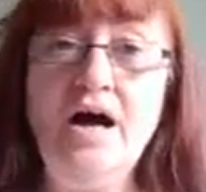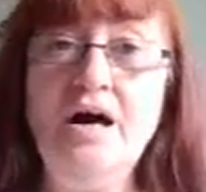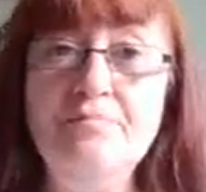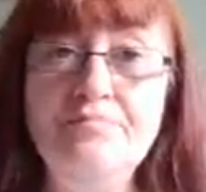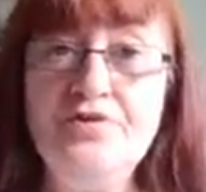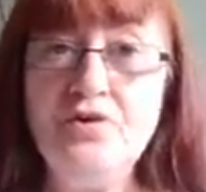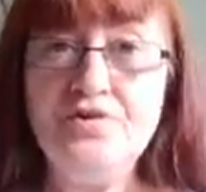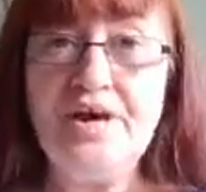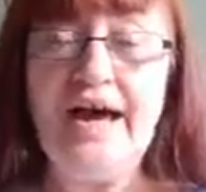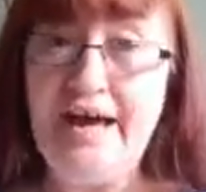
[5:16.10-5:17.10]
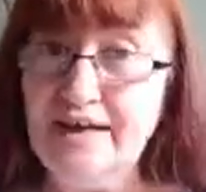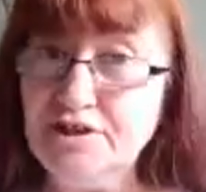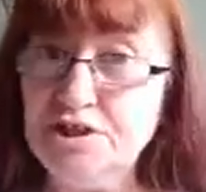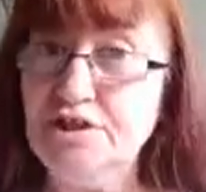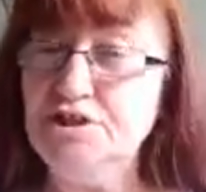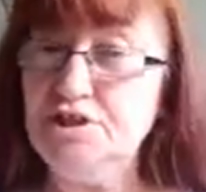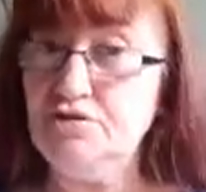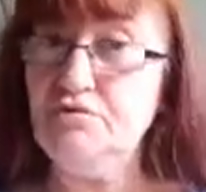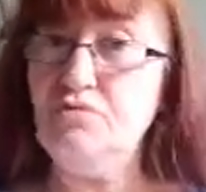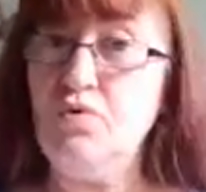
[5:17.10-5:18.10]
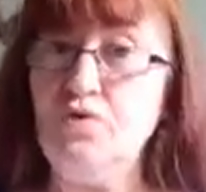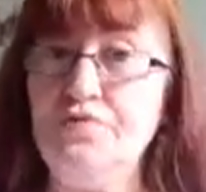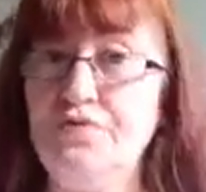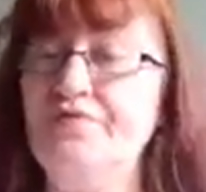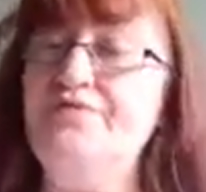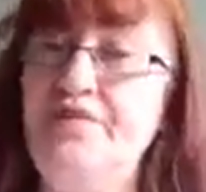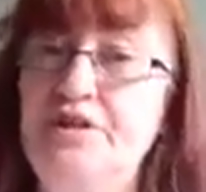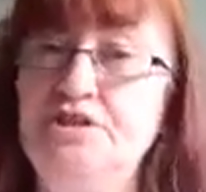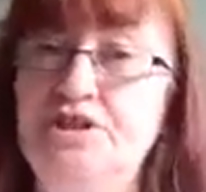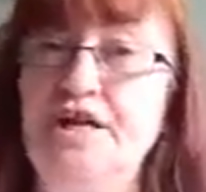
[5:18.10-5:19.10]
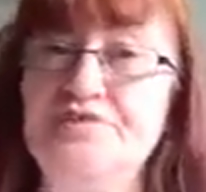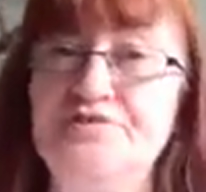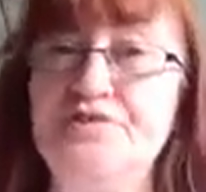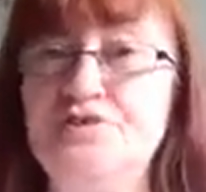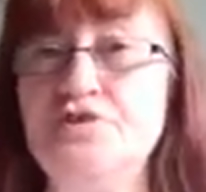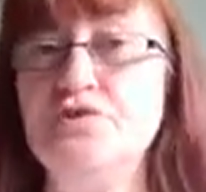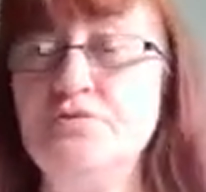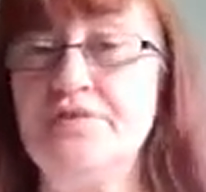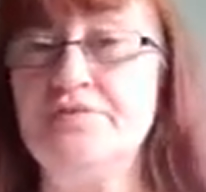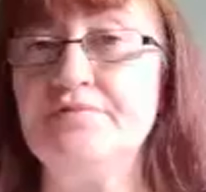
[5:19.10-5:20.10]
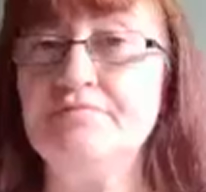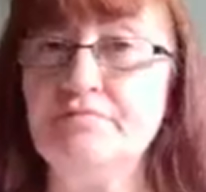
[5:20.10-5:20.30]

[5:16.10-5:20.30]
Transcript: I'm not actually sure what the fish has to do with